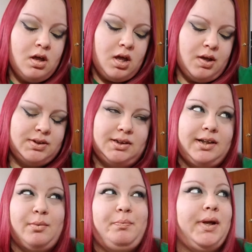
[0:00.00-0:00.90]
It was in like
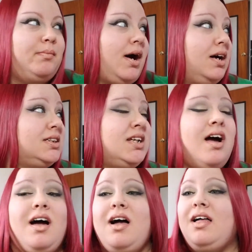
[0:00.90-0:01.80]
a big box.
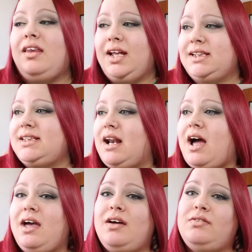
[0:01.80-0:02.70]
Like I said, I
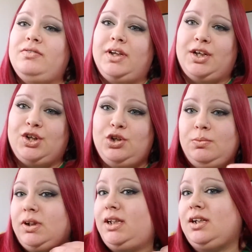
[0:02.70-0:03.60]
have like
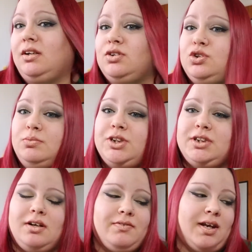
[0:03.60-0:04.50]
accumulated so much
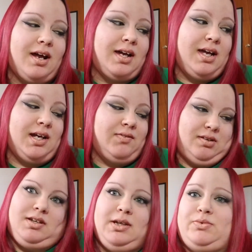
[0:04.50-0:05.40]
stuff that I can't even
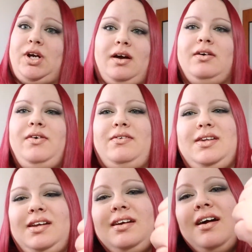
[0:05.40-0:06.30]
keep track of
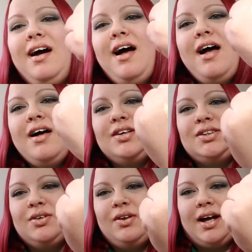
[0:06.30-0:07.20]
everything,
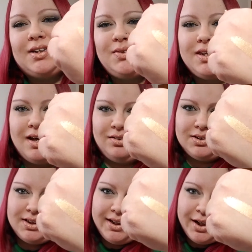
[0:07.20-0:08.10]
so that's what that looks
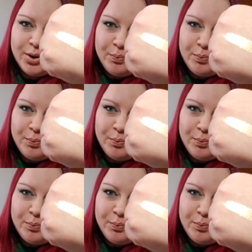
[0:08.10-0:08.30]
like.